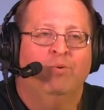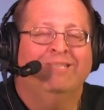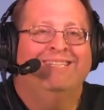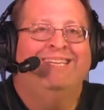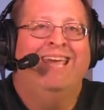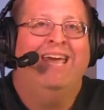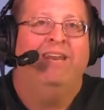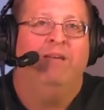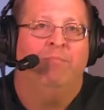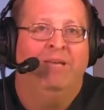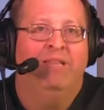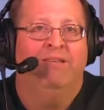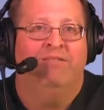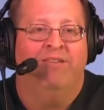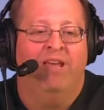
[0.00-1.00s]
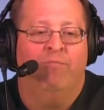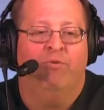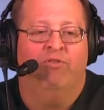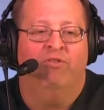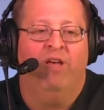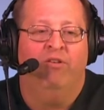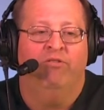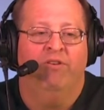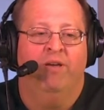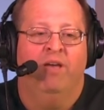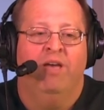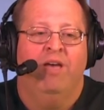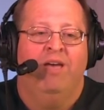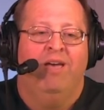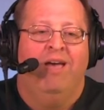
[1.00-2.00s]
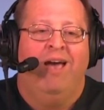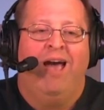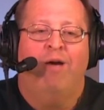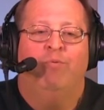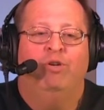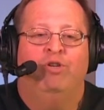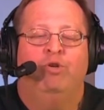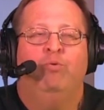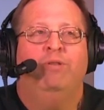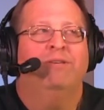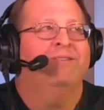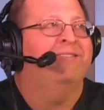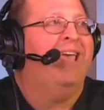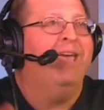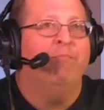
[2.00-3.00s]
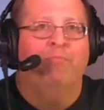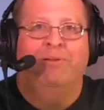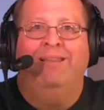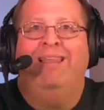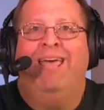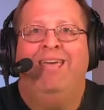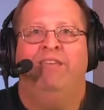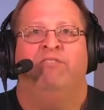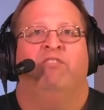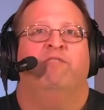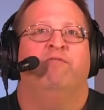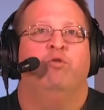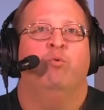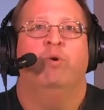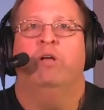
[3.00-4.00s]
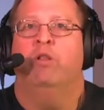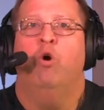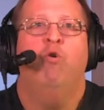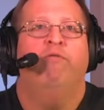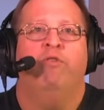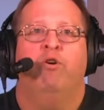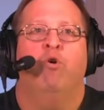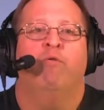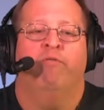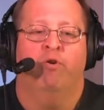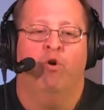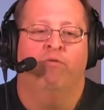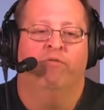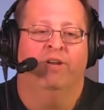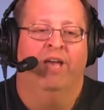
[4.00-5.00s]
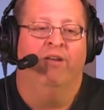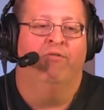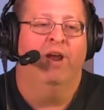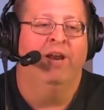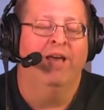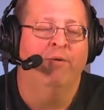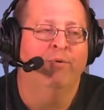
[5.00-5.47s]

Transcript: was getting me the same results. I would do the same plays, if you will, over and over and over again, right?